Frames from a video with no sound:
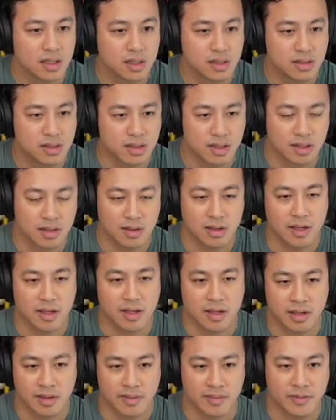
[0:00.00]
So
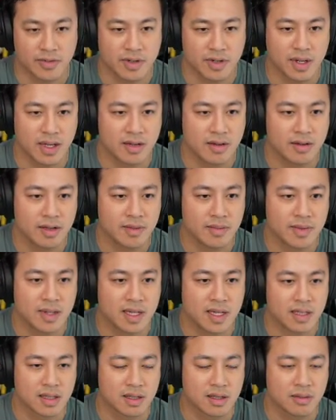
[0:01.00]
for now, I'm
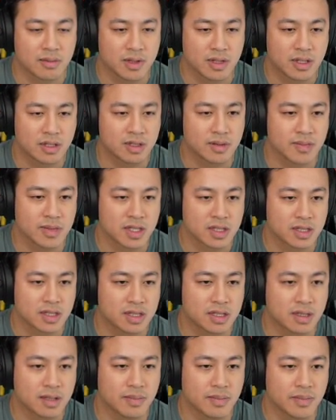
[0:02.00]
not gonna worry too much
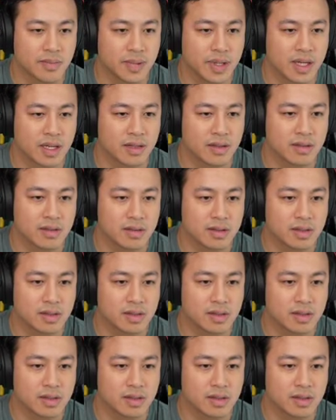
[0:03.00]
about